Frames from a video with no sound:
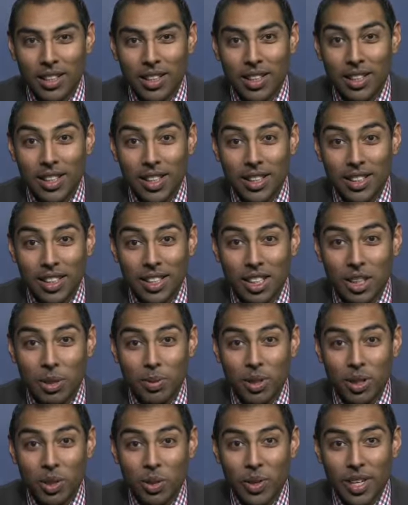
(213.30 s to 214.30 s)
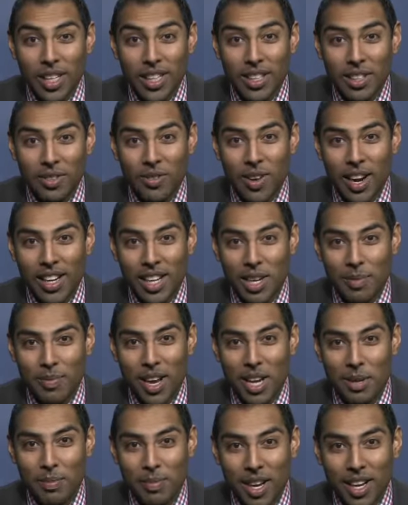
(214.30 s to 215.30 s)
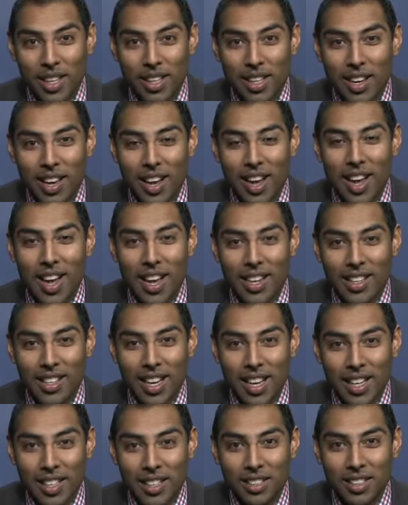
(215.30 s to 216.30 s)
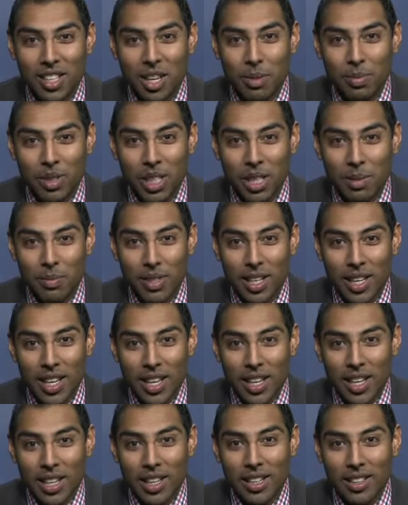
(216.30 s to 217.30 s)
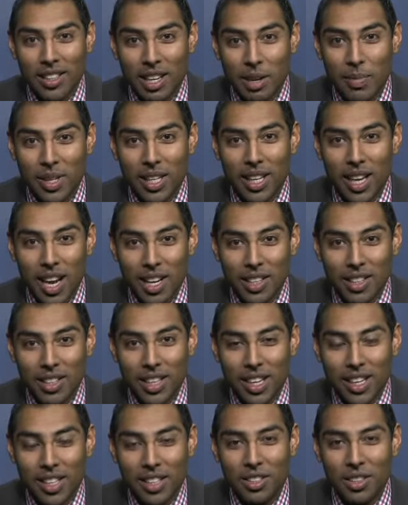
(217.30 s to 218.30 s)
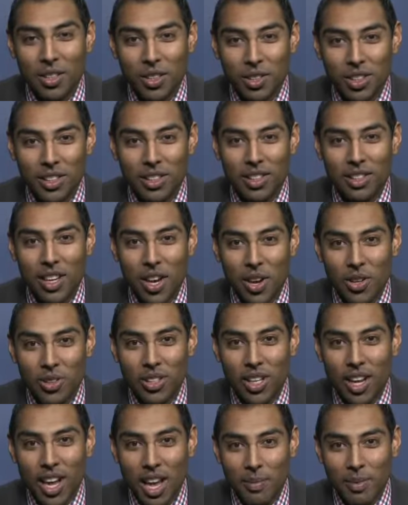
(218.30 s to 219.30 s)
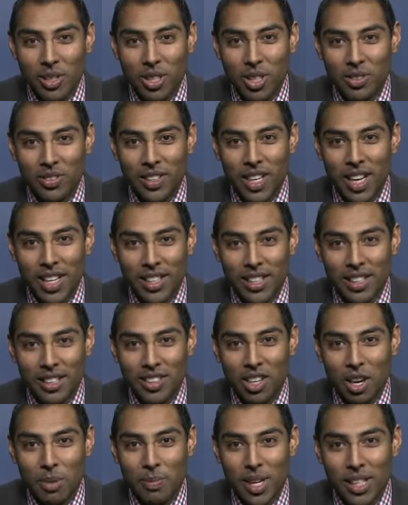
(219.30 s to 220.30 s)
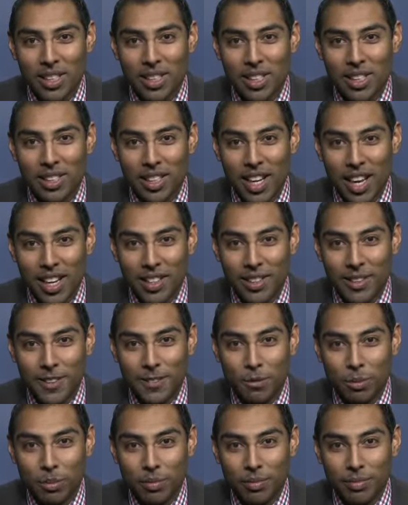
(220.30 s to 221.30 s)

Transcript: The distance between the radiopaque marker and the endoscope tip can then be calculated using the known diameter of the endoscope as a scale.